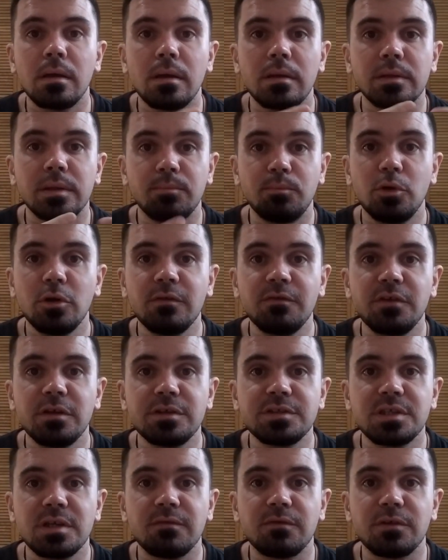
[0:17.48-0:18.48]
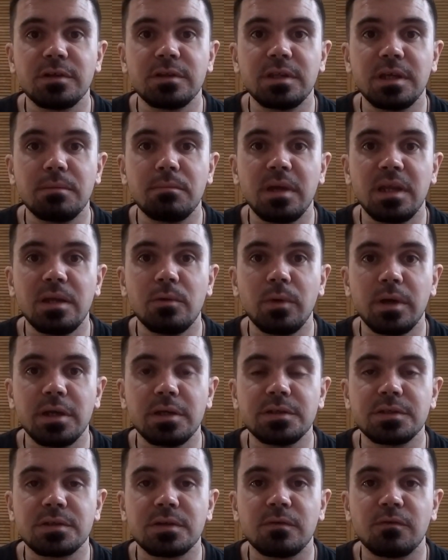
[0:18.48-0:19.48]
The book feels different in many
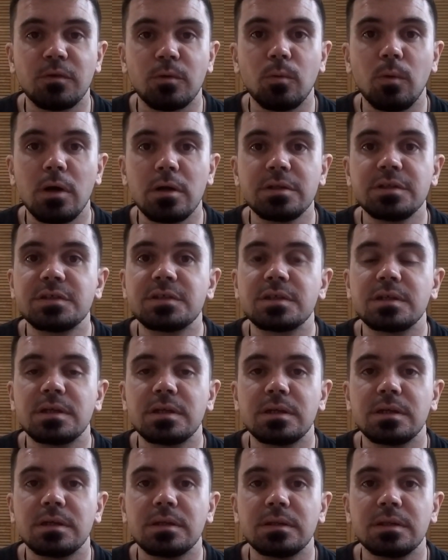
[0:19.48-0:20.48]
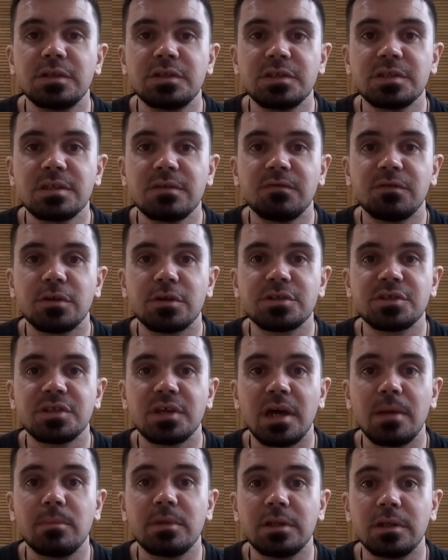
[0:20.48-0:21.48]
ways. For once, this is the first
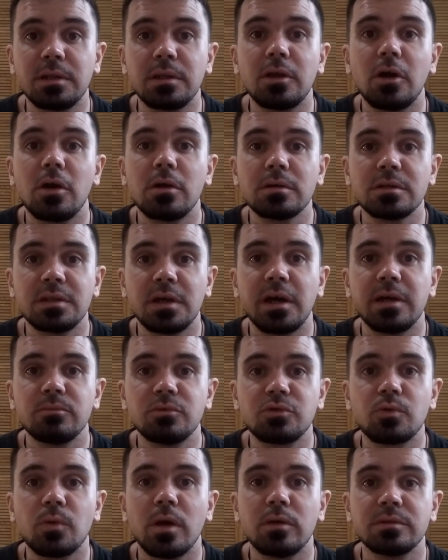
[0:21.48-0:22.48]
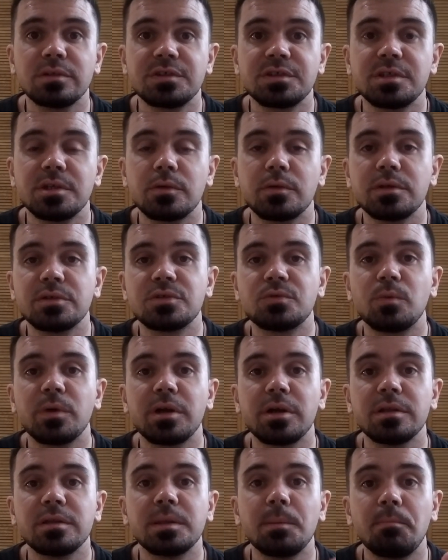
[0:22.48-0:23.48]
time in a long time throughout the series
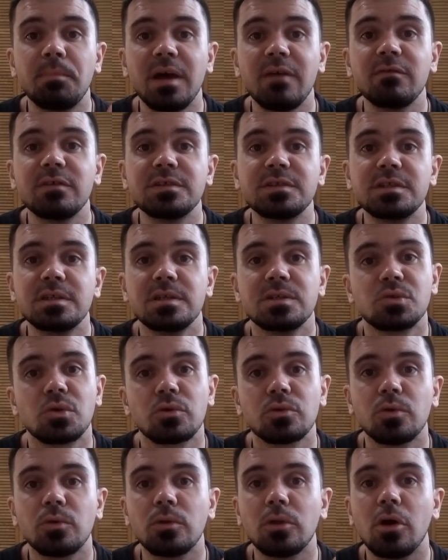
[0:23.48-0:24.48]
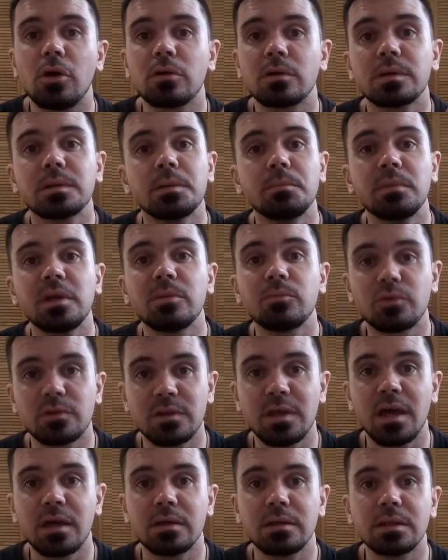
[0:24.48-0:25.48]
wherein the Pevensies are no longer the main
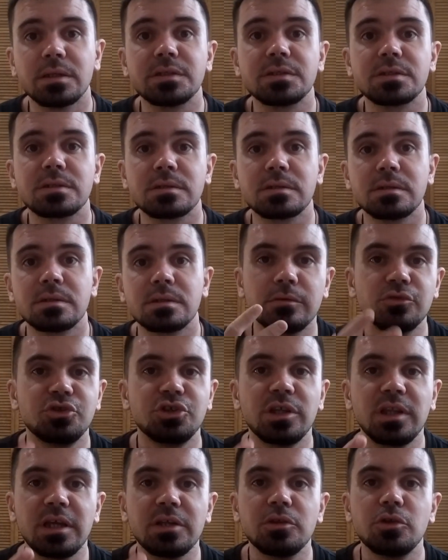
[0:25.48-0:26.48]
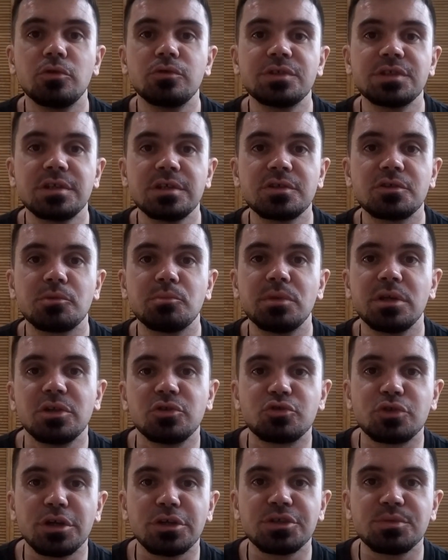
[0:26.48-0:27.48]
protagonists. Jill and Eustace are being
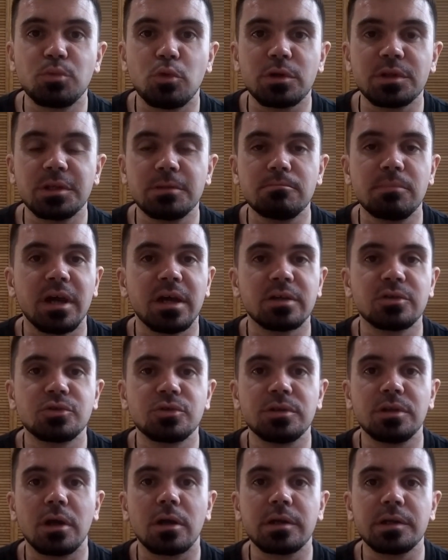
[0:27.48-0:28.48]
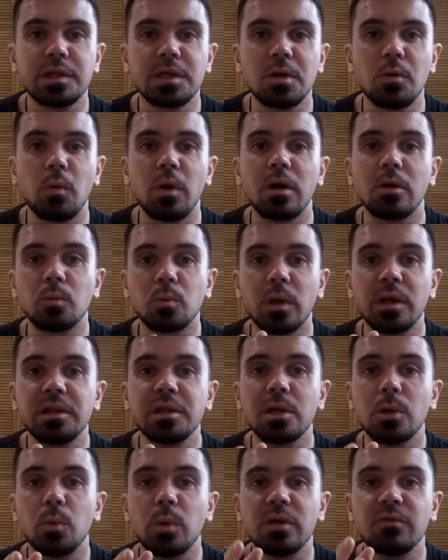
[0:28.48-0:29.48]
transported back to Narnia while running
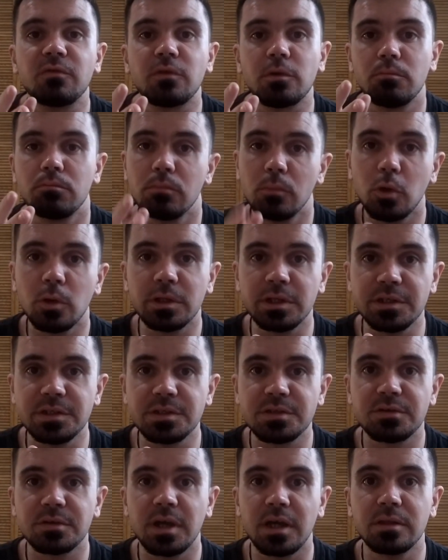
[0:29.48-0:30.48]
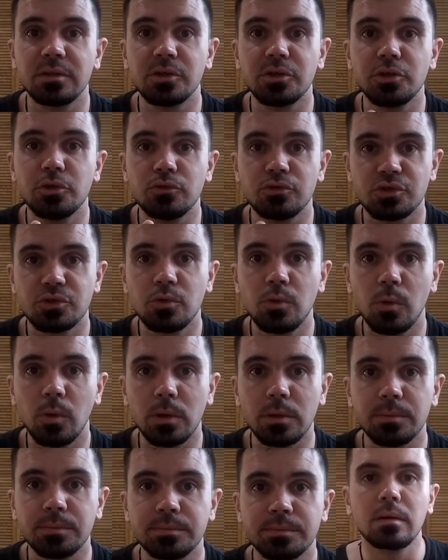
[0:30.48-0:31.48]
away from bullies at their new
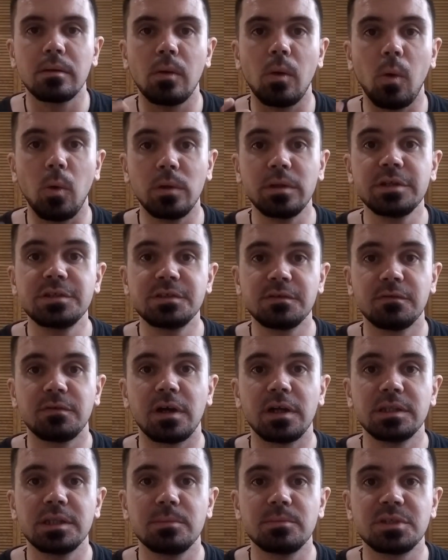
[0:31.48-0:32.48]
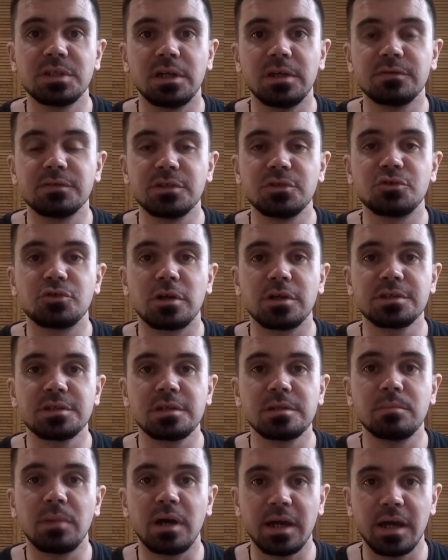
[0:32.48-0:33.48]
school, only to find themselves
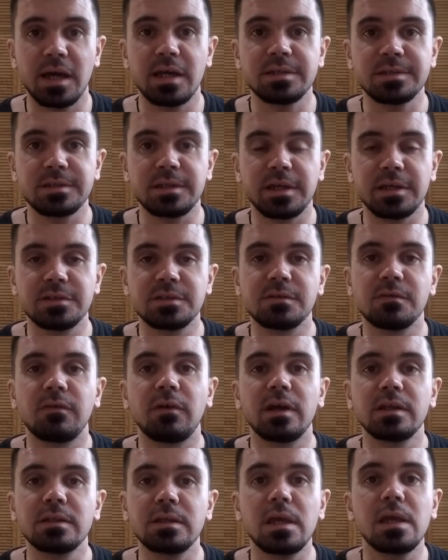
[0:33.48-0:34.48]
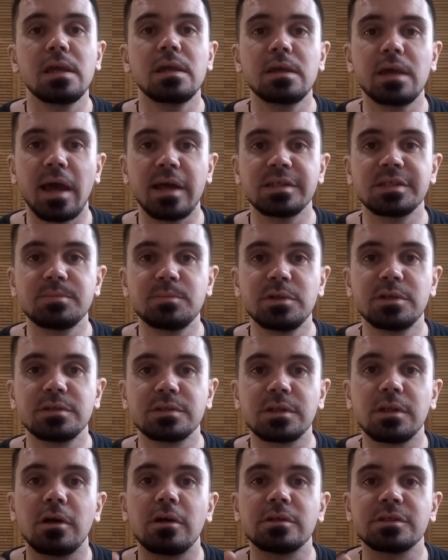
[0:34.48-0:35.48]
entrusted by Aslan to find King
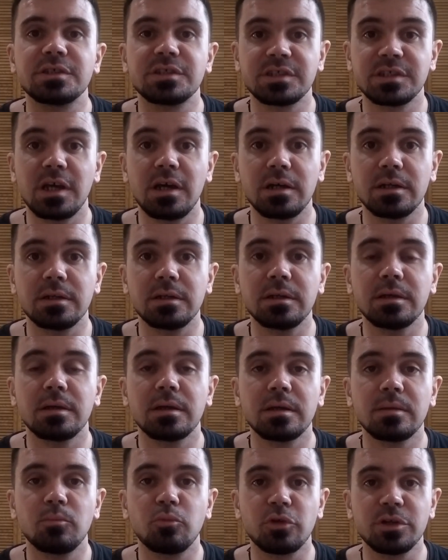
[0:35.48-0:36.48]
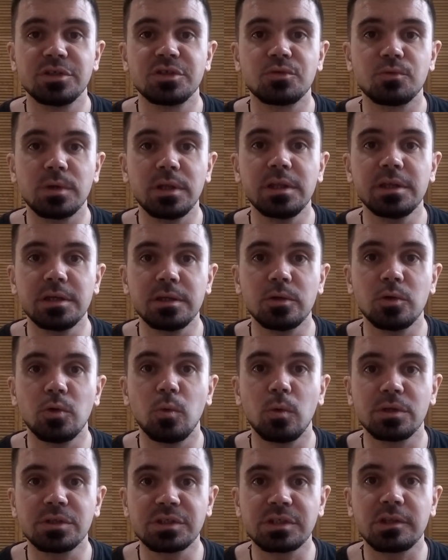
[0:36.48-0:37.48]
Caspian's lost son, Prince Rillian, who
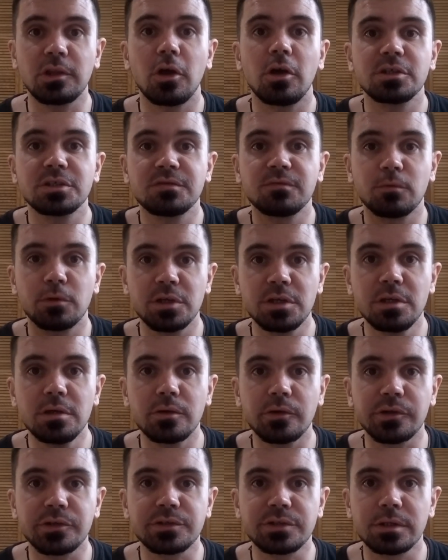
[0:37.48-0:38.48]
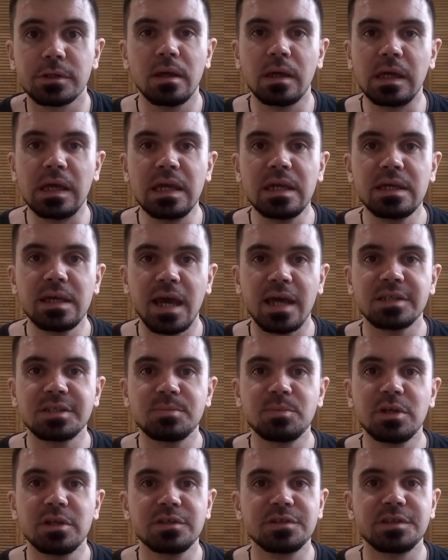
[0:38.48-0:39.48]
was lost for years. King
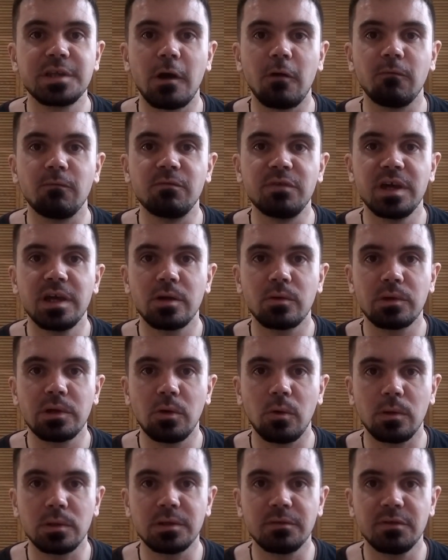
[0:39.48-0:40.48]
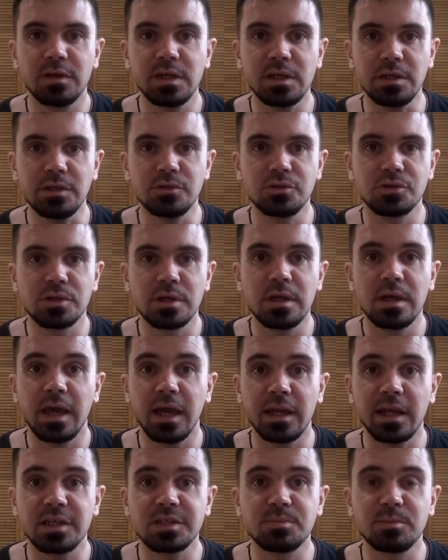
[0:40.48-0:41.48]
Caspian is now very old of age, and
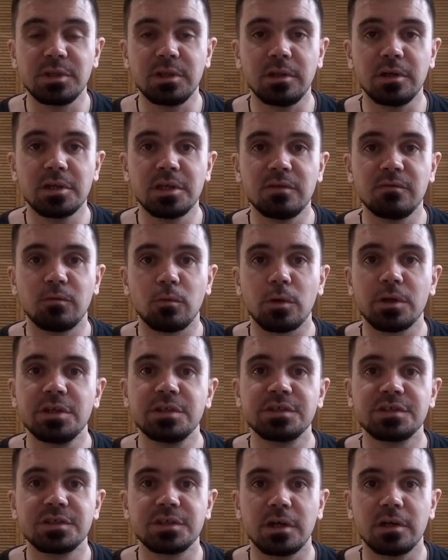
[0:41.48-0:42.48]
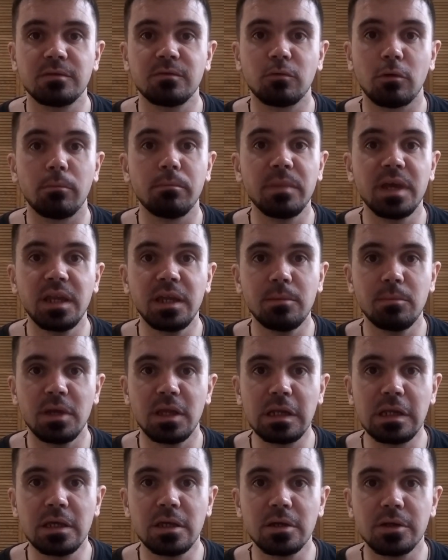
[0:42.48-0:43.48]
has been looking for his son for many,
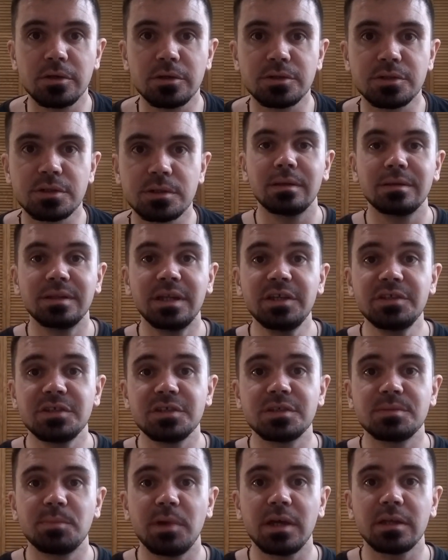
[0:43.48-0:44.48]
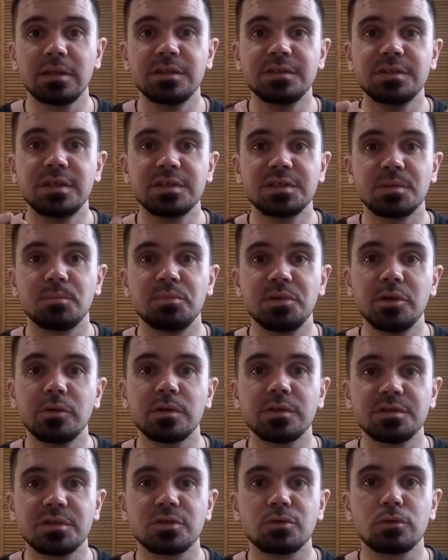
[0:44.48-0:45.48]
many years. They suspect his
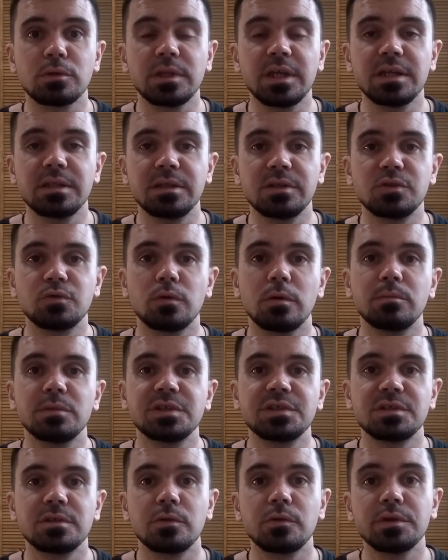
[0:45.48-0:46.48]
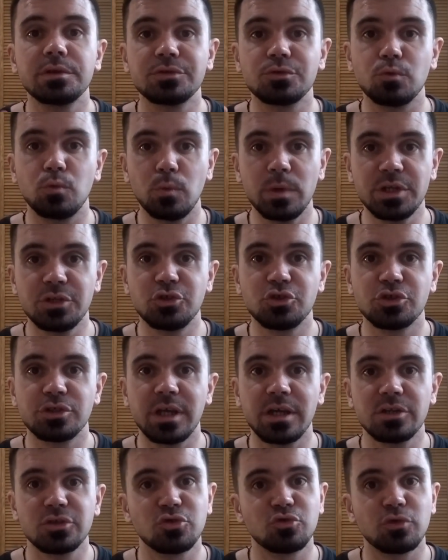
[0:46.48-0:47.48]
disappearance is related to a mysterious witch
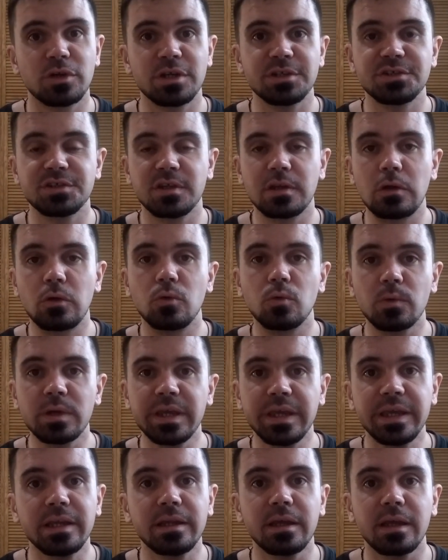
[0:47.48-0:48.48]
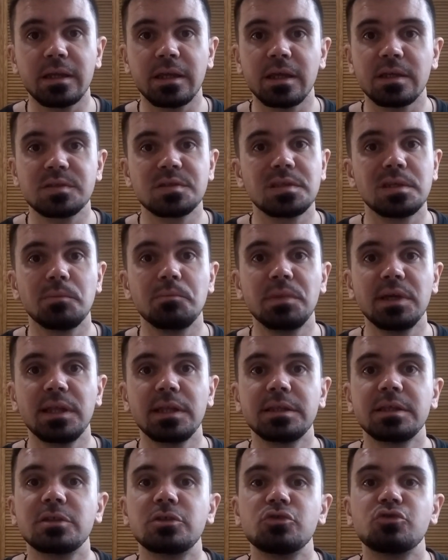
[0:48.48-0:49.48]
that is dressed in green and has the
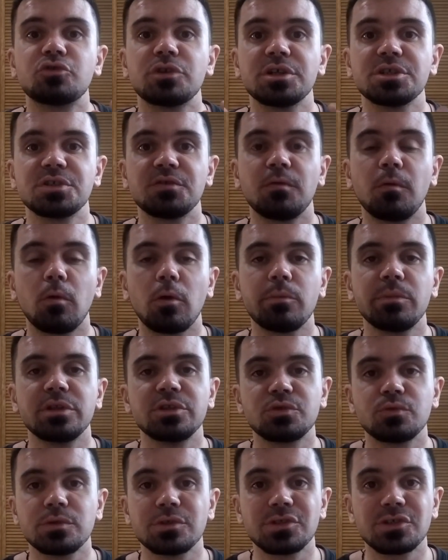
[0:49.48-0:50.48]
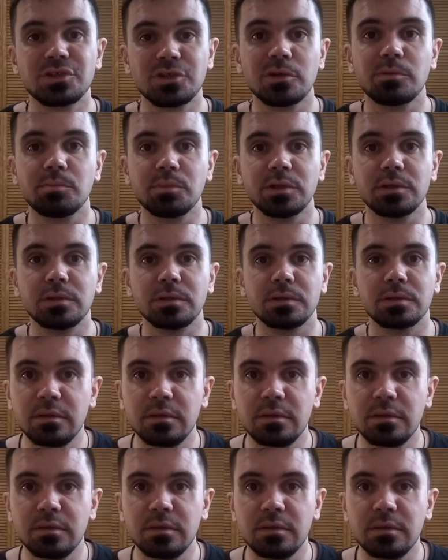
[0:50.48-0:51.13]
ability to transform into a serpent.